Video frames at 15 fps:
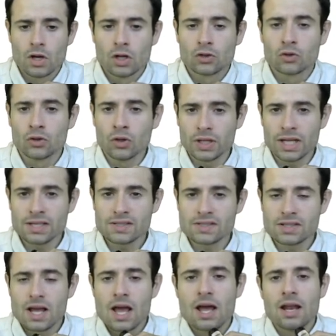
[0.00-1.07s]
To do
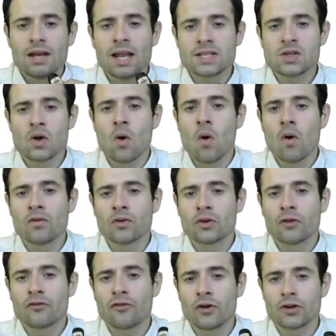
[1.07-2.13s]
this, let's go over
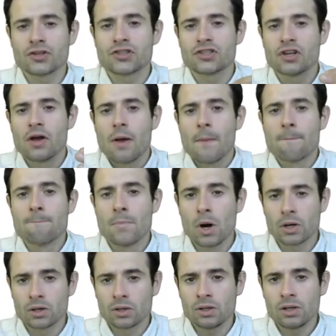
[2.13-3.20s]
the first
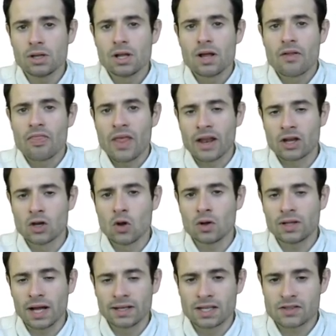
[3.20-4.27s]
model that
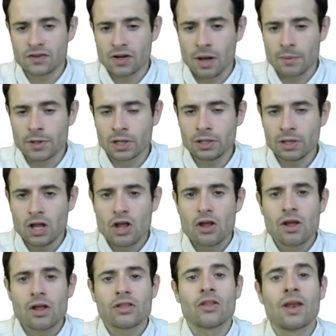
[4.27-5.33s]
looked at this phenomenon,
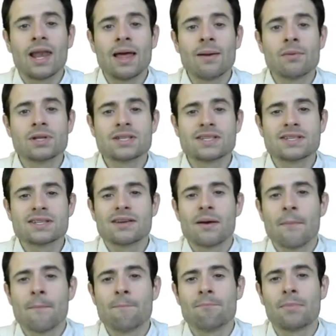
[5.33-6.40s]
the Lemon's
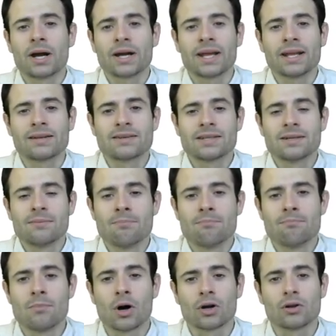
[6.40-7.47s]
Market
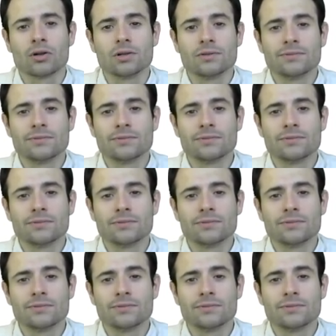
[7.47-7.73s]
Model.